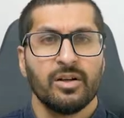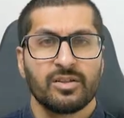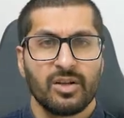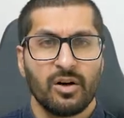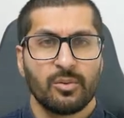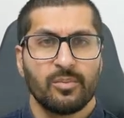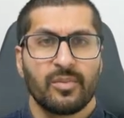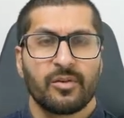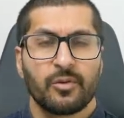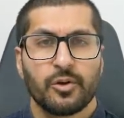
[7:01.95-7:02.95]

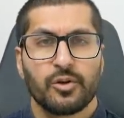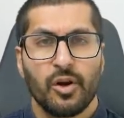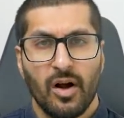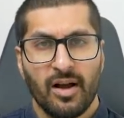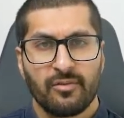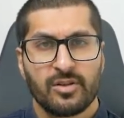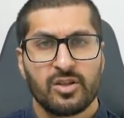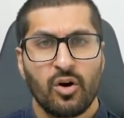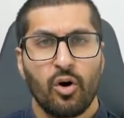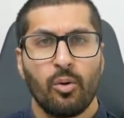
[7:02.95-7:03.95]
So if you do not have a
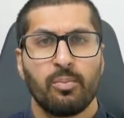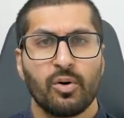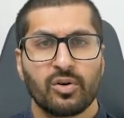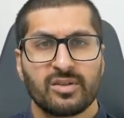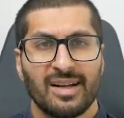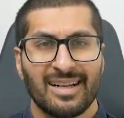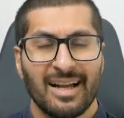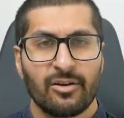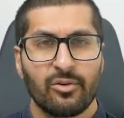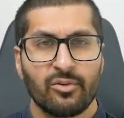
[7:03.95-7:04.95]
Zoho Books
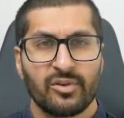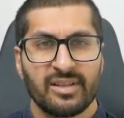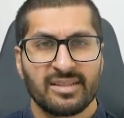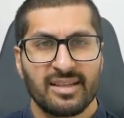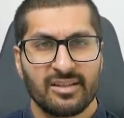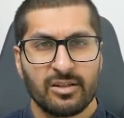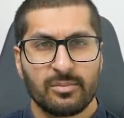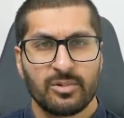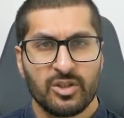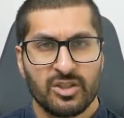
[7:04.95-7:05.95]
account already set
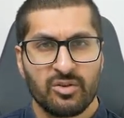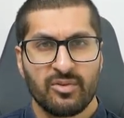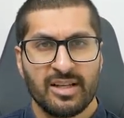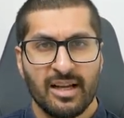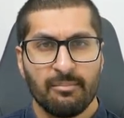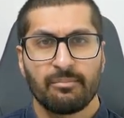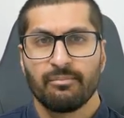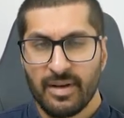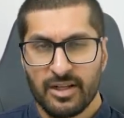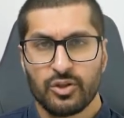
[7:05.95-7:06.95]
up, just to
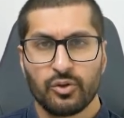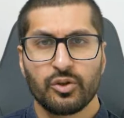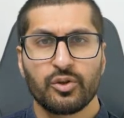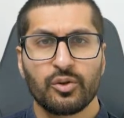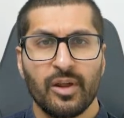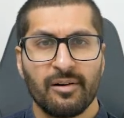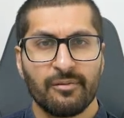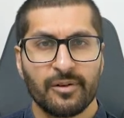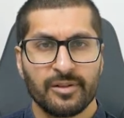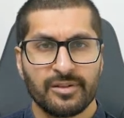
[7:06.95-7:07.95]
recap, make sure you do
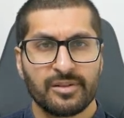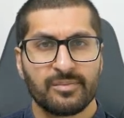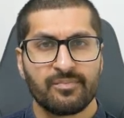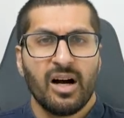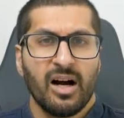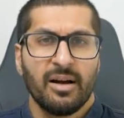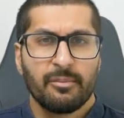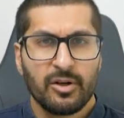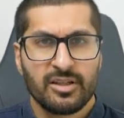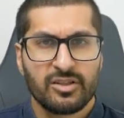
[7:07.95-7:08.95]
that first.
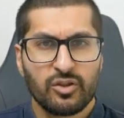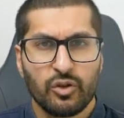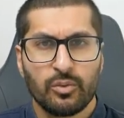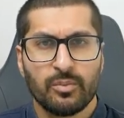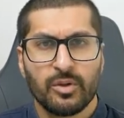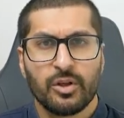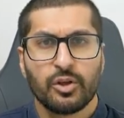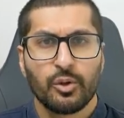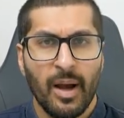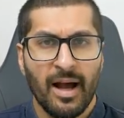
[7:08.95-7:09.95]
I'm going to assume
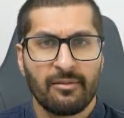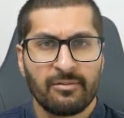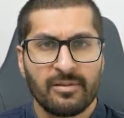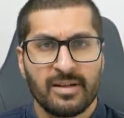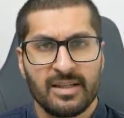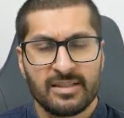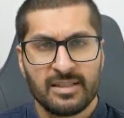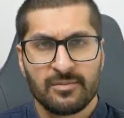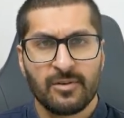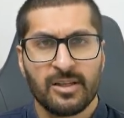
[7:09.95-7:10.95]
you have, as
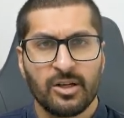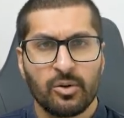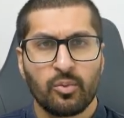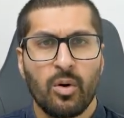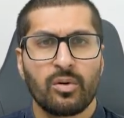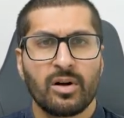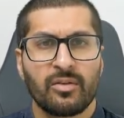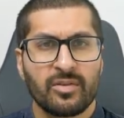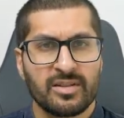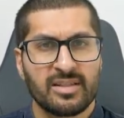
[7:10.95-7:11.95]
this video won't
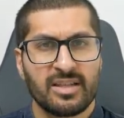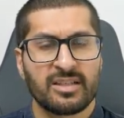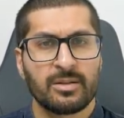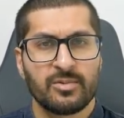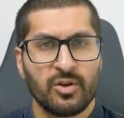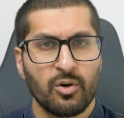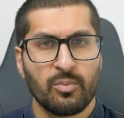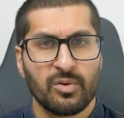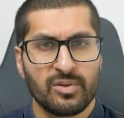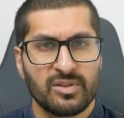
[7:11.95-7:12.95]
cover setting up
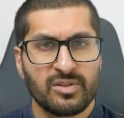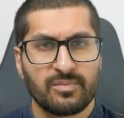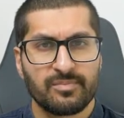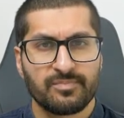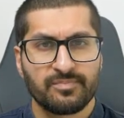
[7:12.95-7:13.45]
Zoho Books.